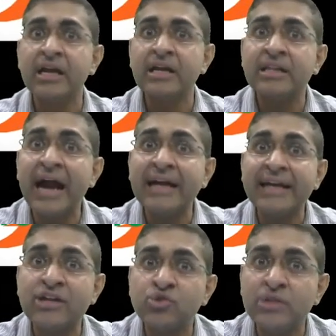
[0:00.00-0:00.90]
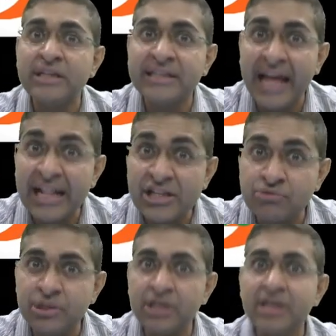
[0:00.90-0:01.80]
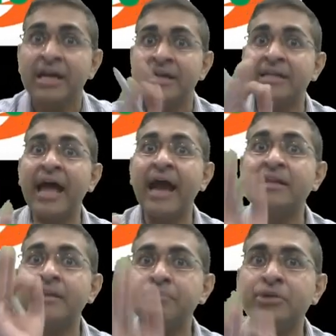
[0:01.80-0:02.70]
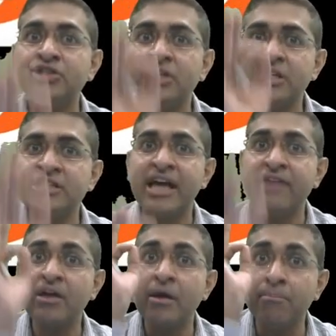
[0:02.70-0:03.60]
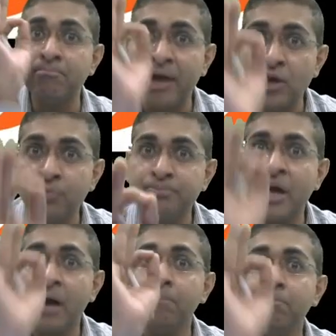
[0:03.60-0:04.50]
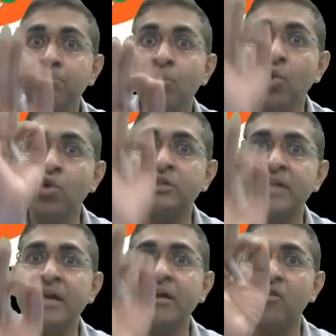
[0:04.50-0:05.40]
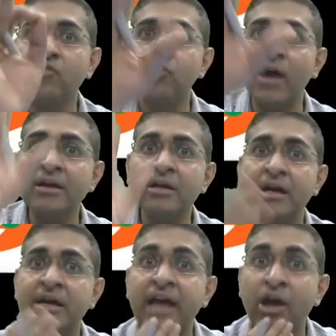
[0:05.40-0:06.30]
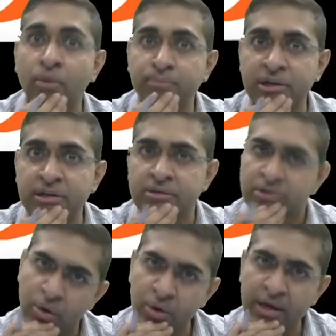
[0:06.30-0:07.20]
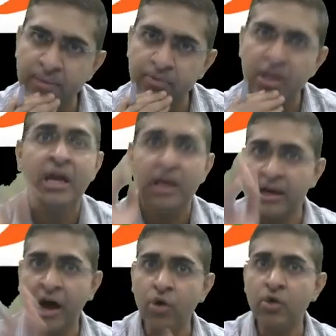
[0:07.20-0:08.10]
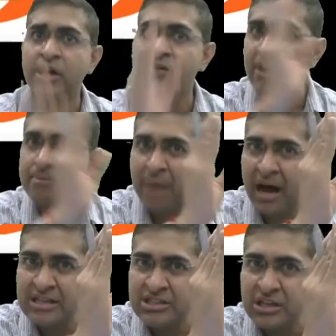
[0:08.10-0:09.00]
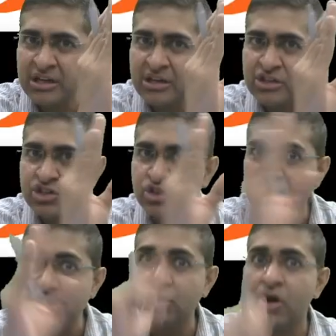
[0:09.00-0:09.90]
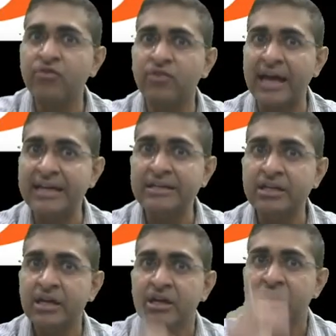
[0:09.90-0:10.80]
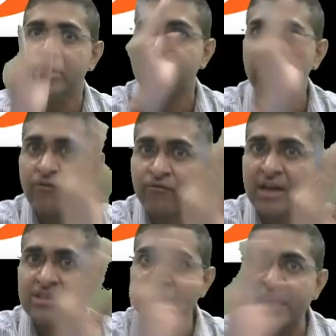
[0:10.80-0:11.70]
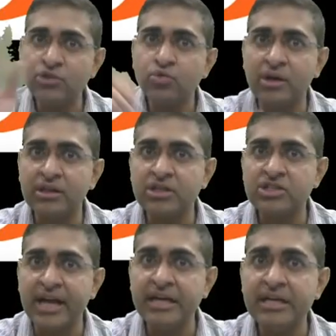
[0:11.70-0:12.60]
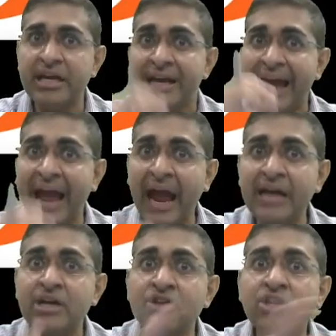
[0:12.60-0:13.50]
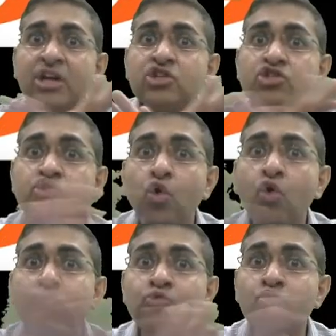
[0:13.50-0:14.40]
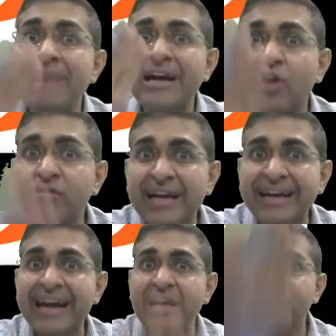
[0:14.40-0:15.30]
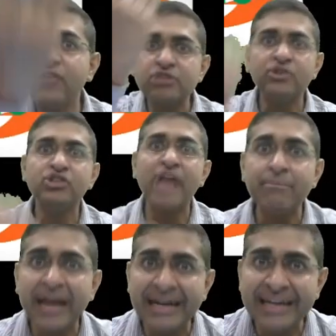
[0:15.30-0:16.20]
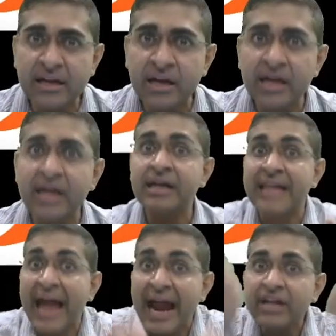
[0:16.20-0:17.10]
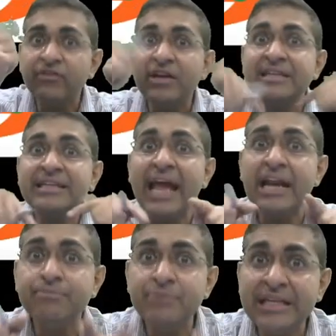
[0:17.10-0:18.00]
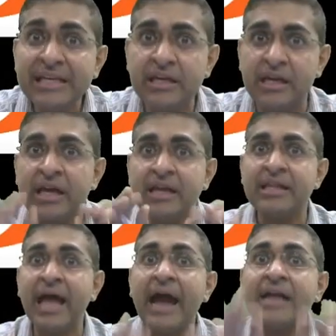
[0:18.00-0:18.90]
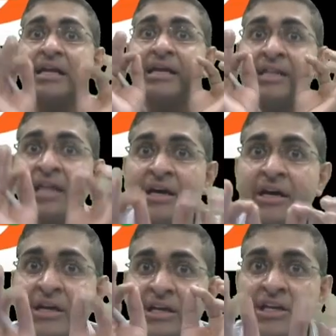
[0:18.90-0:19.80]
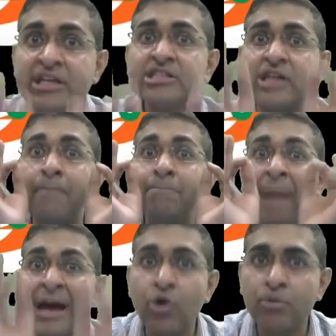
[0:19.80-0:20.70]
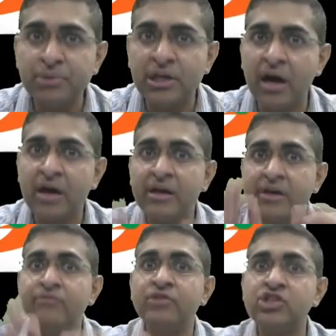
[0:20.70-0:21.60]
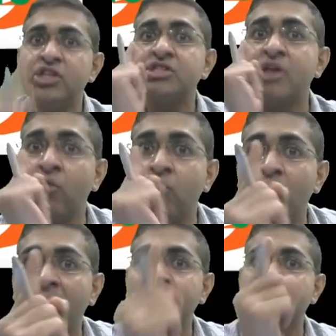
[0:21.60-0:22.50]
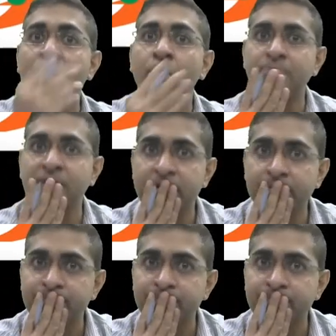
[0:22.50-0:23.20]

That actually tells me that the patient is having myopia more than 1 diopter. Okay. Now if I pass the streak of light from one side to other side and there is no movement of the red reflex which I am getting, that will tell me that there is myopia which is 1 diopter.